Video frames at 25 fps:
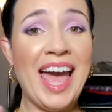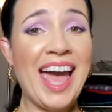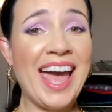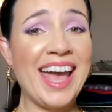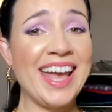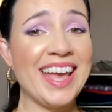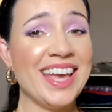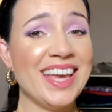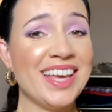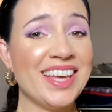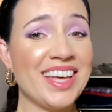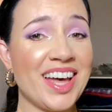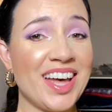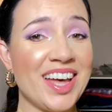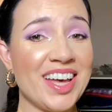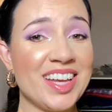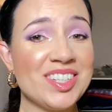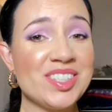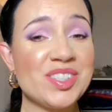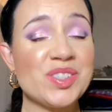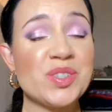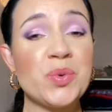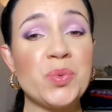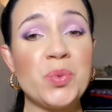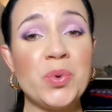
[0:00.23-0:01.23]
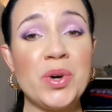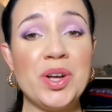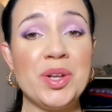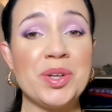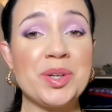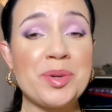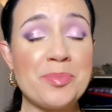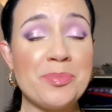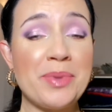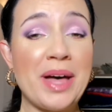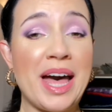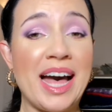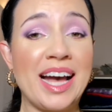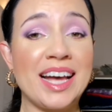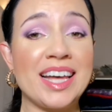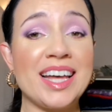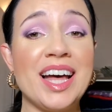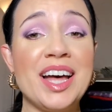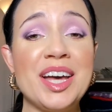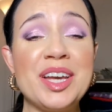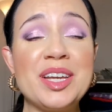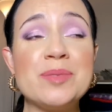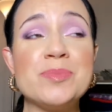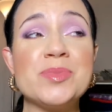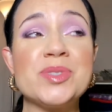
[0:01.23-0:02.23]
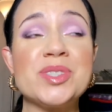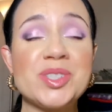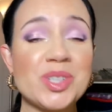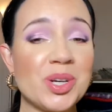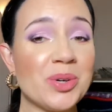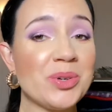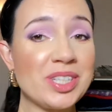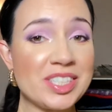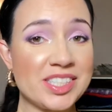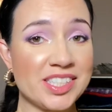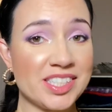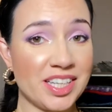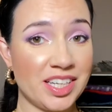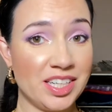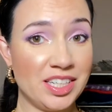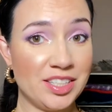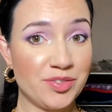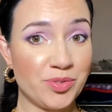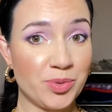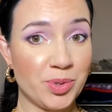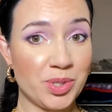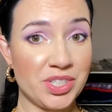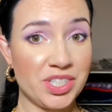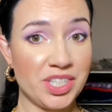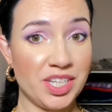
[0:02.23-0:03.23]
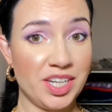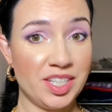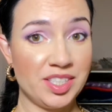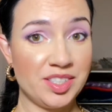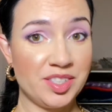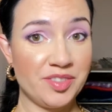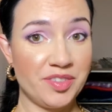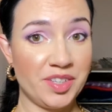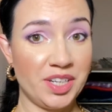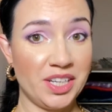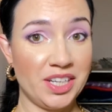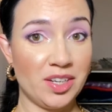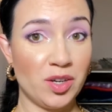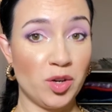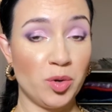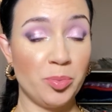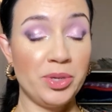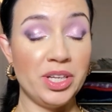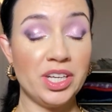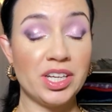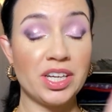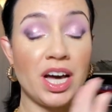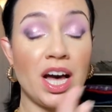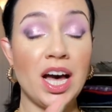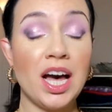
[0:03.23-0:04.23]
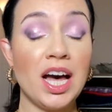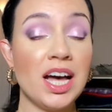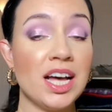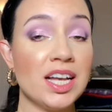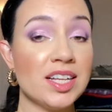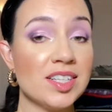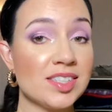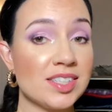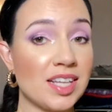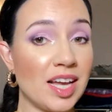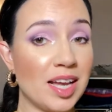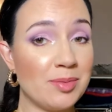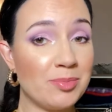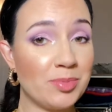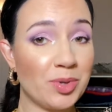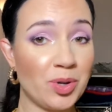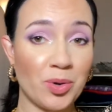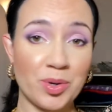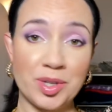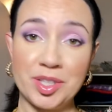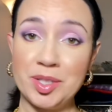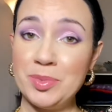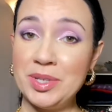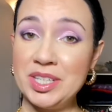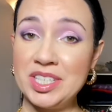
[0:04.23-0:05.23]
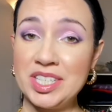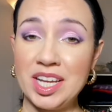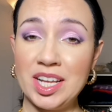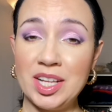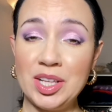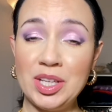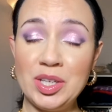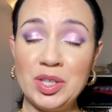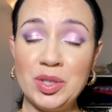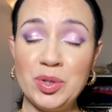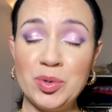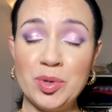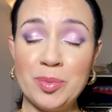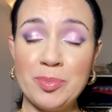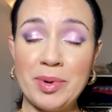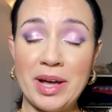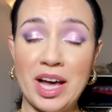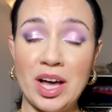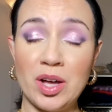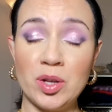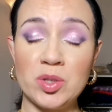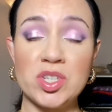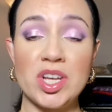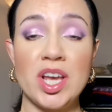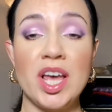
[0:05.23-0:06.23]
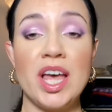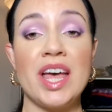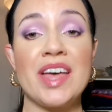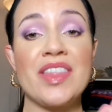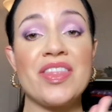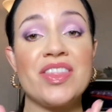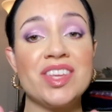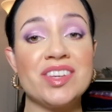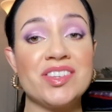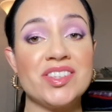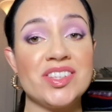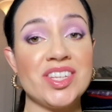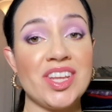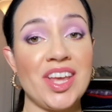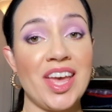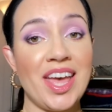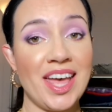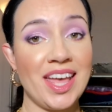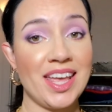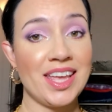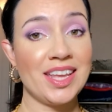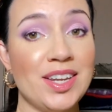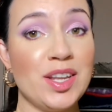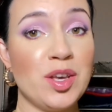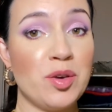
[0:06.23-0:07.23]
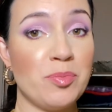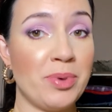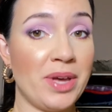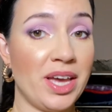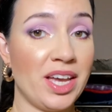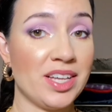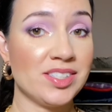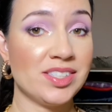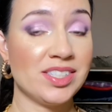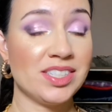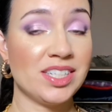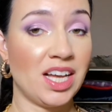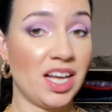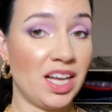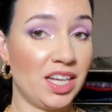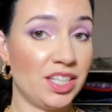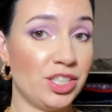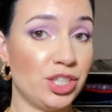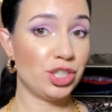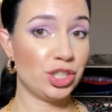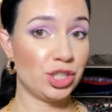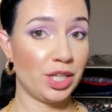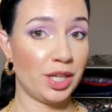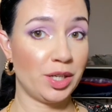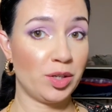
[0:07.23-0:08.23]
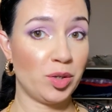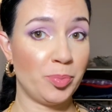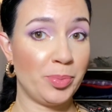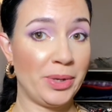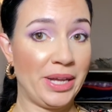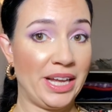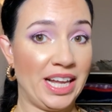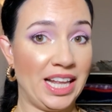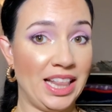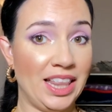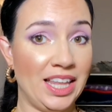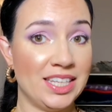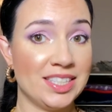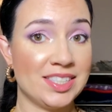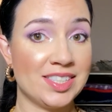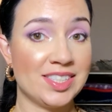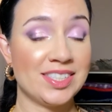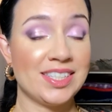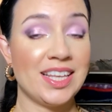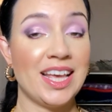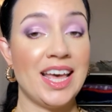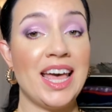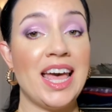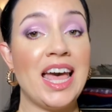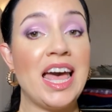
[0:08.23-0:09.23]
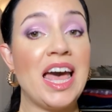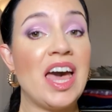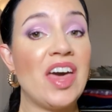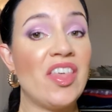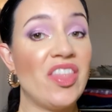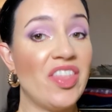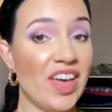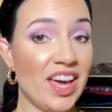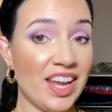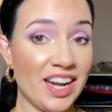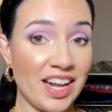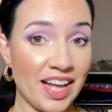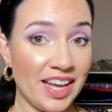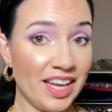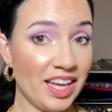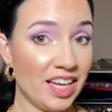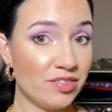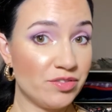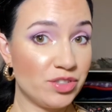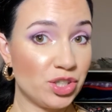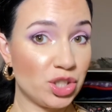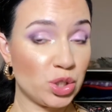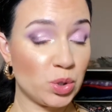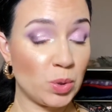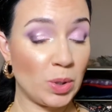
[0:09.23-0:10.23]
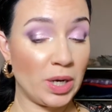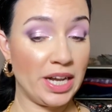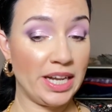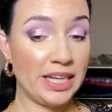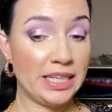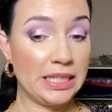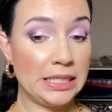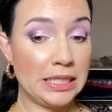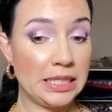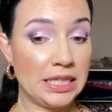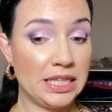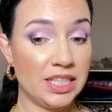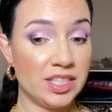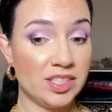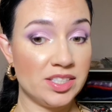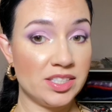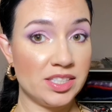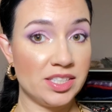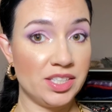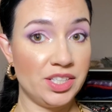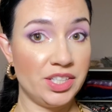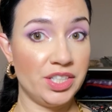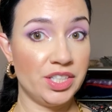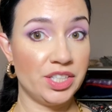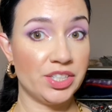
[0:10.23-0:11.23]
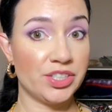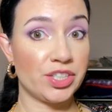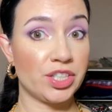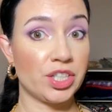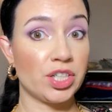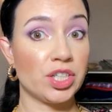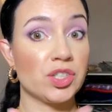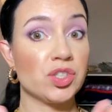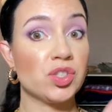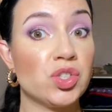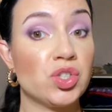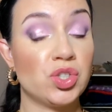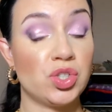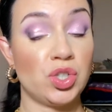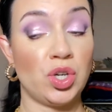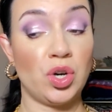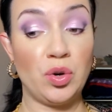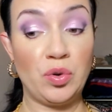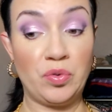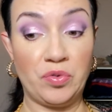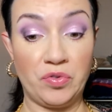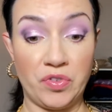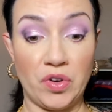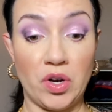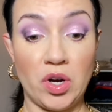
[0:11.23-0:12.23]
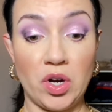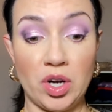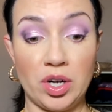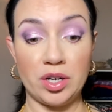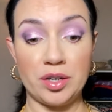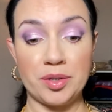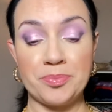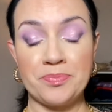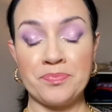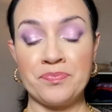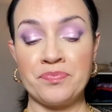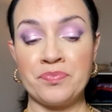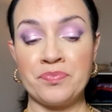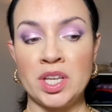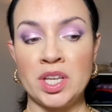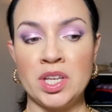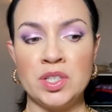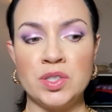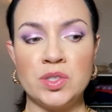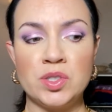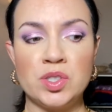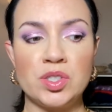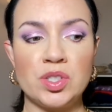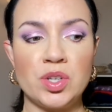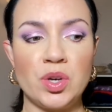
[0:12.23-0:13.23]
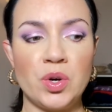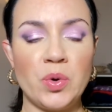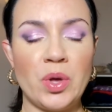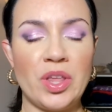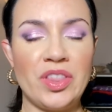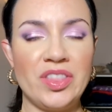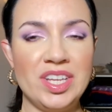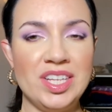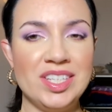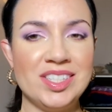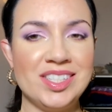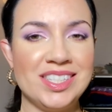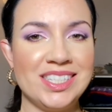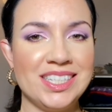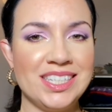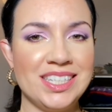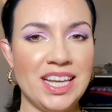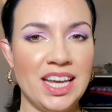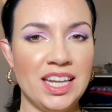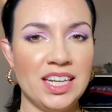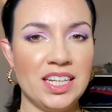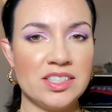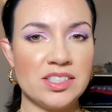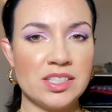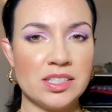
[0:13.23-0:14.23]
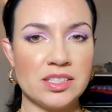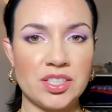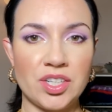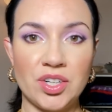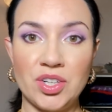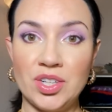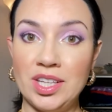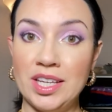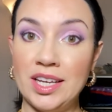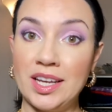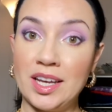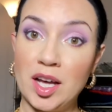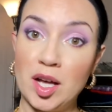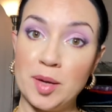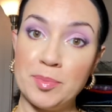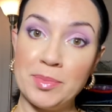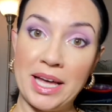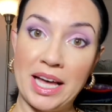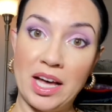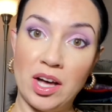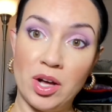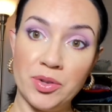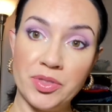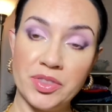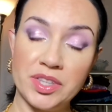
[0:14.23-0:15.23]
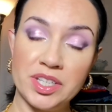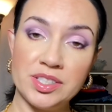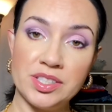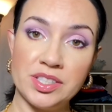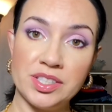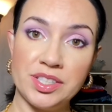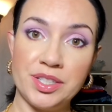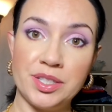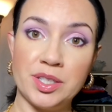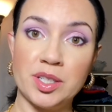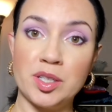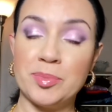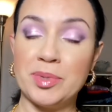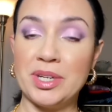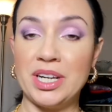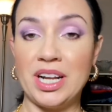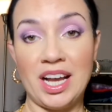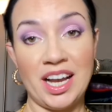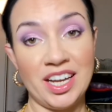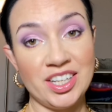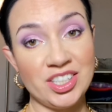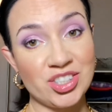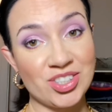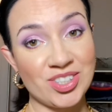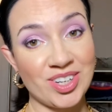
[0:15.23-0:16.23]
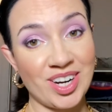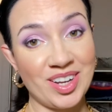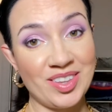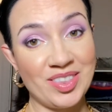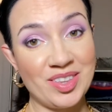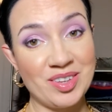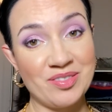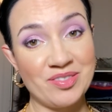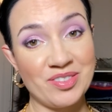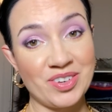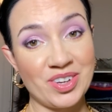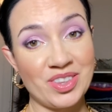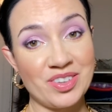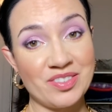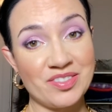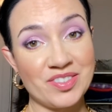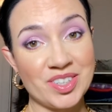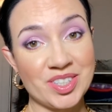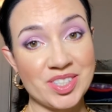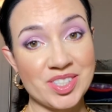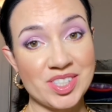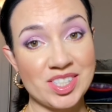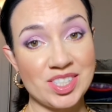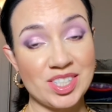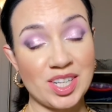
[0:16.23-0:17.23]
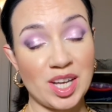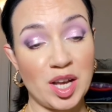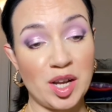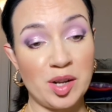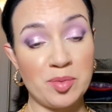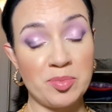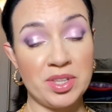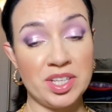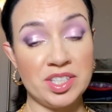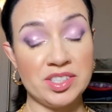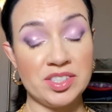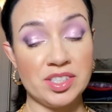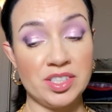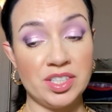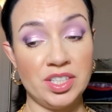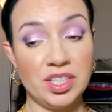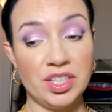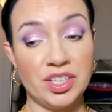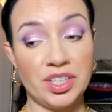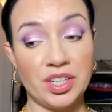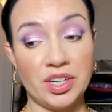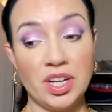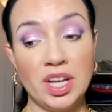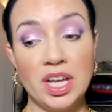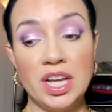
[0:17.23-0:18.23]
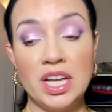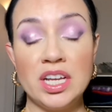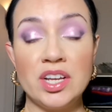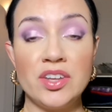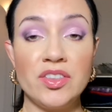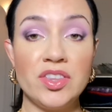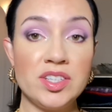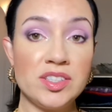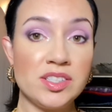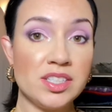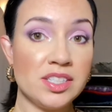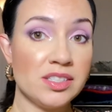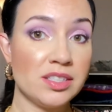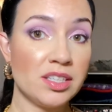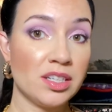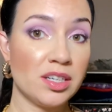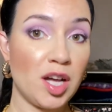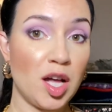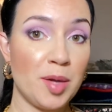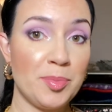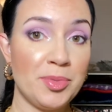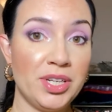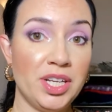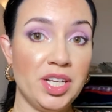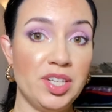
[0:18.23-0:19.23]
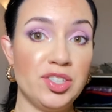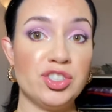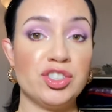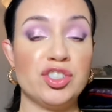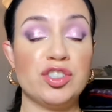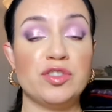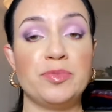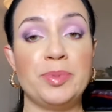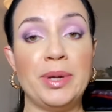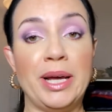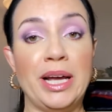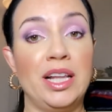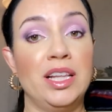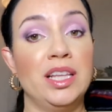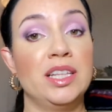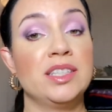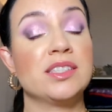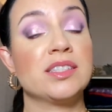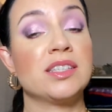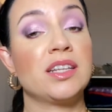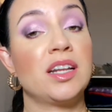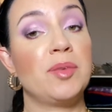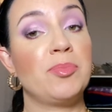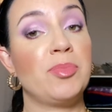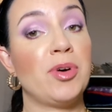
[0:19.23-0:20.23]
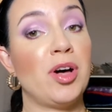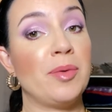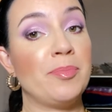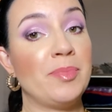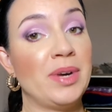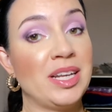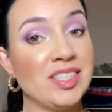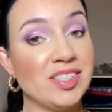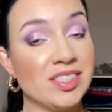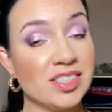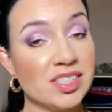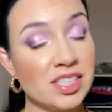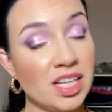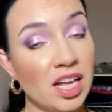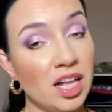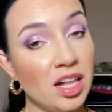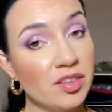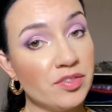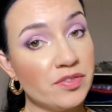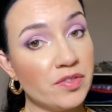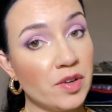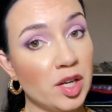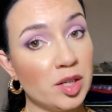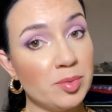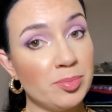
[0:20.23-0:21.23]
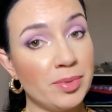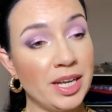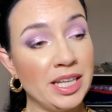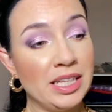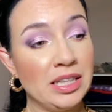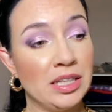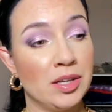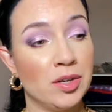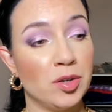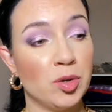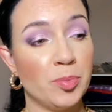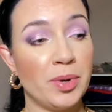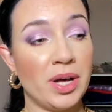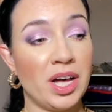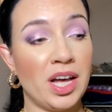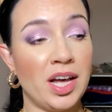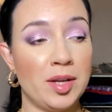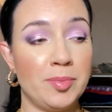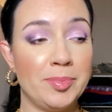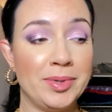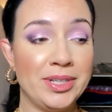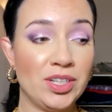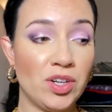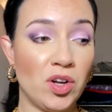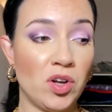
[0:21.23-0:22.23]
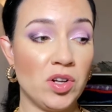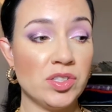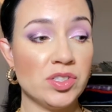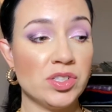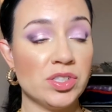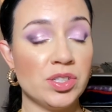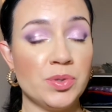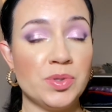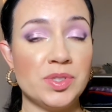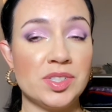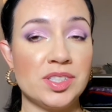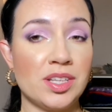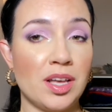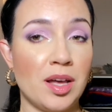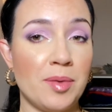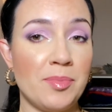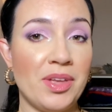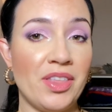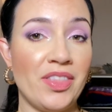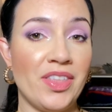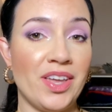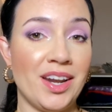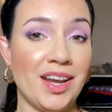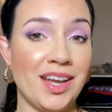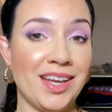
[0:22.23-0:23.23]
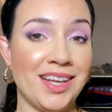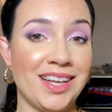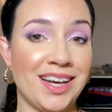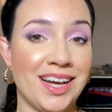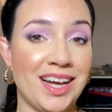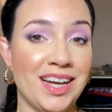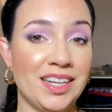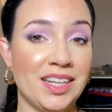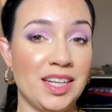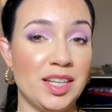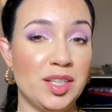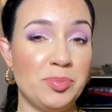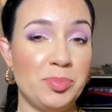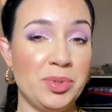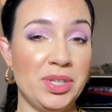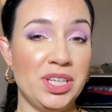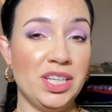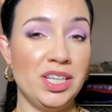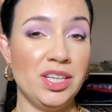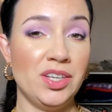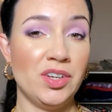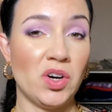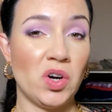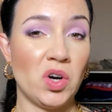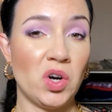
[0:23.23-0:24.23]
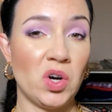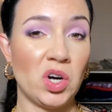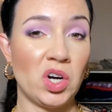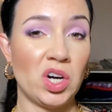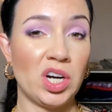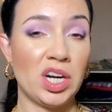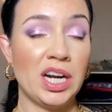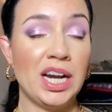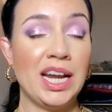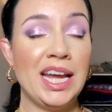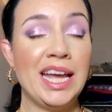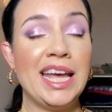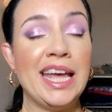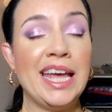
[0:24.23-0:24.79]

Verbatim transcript: Hey guys, welcome back. I am so excited for today's video because I'm going to be telling you about the 10 best eyeshadow palettes that I have tried this year so far. So these did not necessarily come out this year, but I tried them for the first time this year. This is a combination of palettes that I bought myself on my low buy, but also some that I got in PR